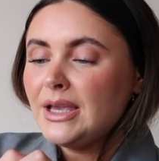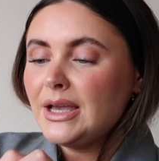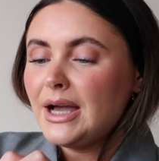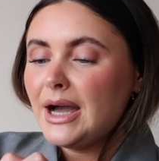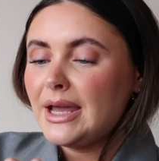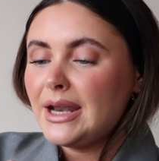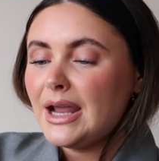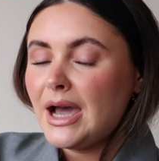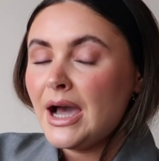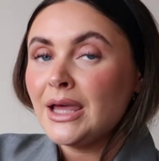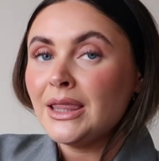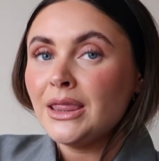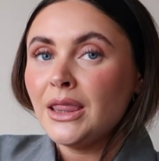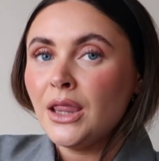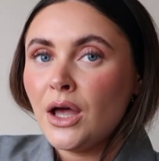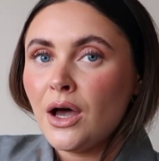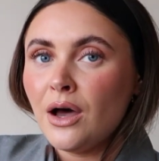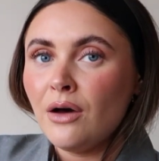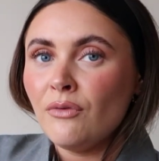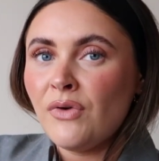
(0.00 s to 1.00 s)
And I
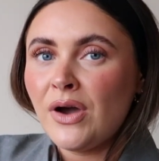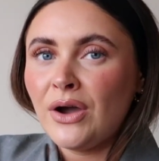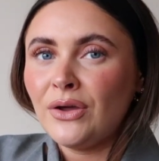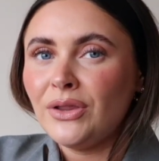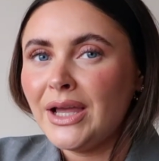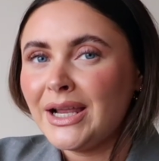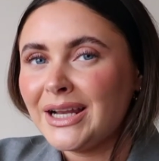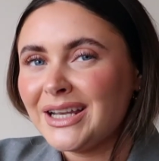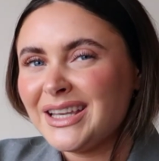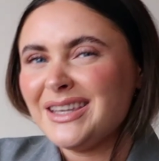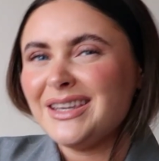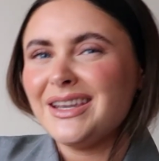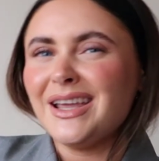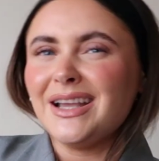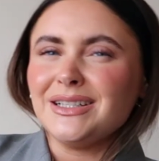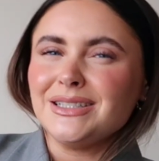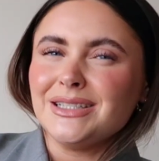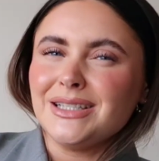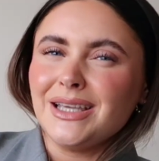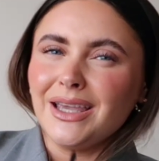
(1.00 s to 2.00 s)
love how like
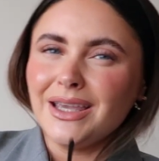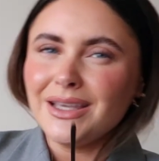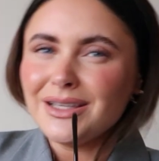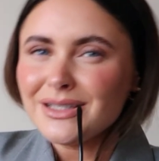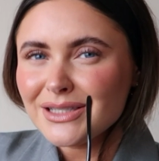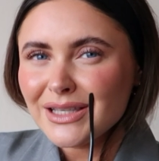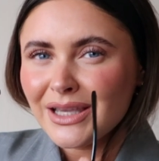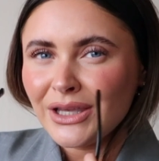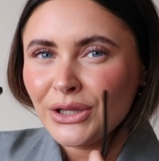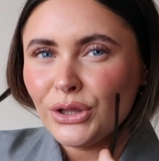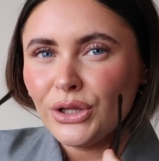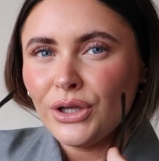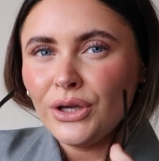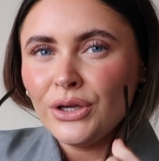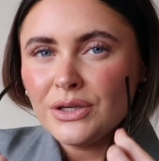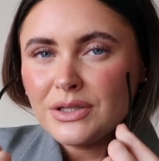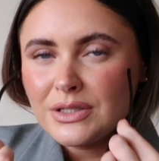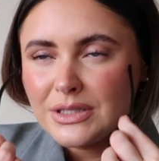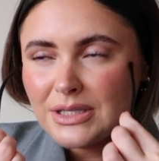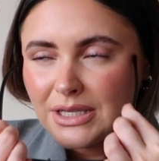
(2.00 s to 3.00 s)
90s it
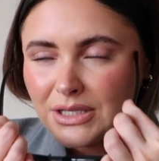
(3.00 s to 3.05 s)
looks.